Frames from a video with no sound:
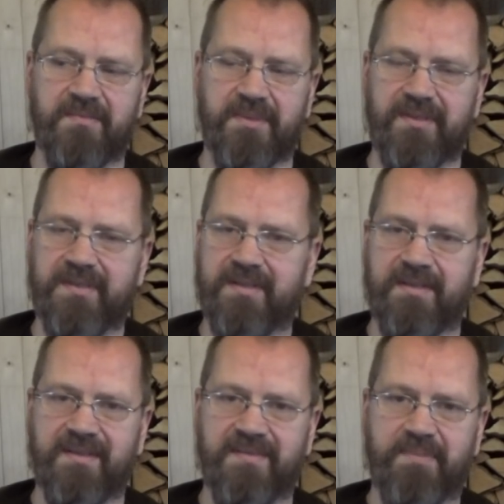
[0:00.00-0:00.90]
but
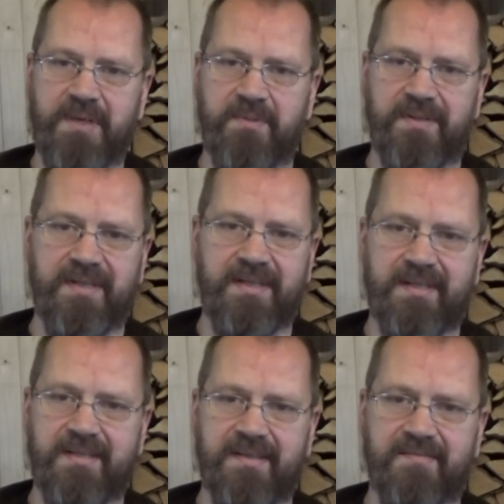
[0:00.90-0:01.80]
the people
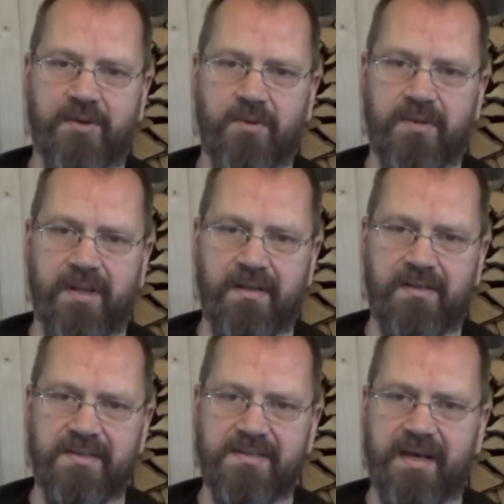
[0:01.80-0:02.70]
didn't vote like this.